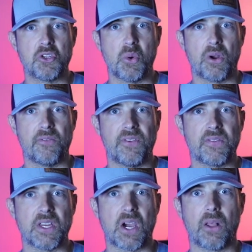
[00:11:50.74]

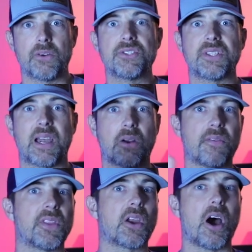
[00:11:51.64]
$250? Sound
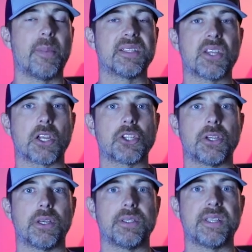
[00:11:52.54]
off in the comment
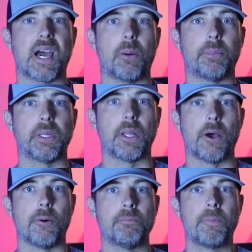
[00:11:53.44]
section down
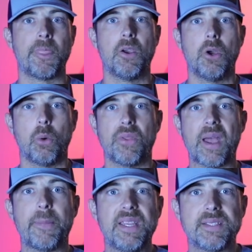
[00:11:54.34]
below. With
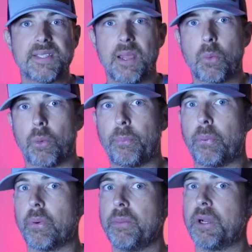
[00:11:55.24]
that being said, we're
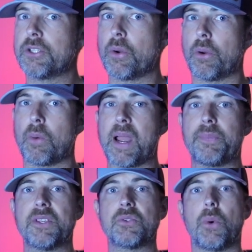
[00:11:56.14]
pretty much going to
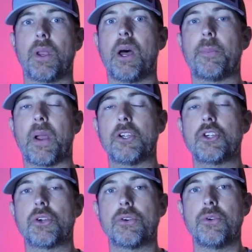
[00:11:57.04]
wrap this one up. I
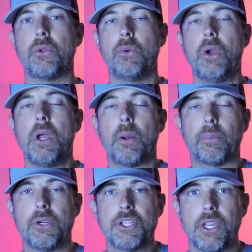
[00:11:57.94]
sure do
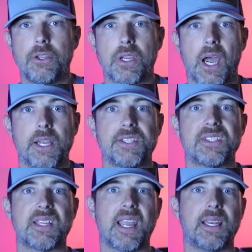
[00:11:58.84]
appreciate you guys
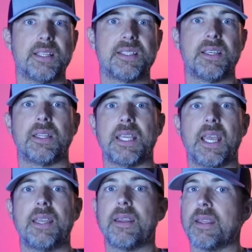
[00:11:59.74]
staying until the
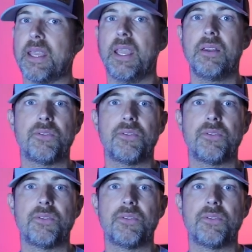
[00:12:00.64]
end. Again,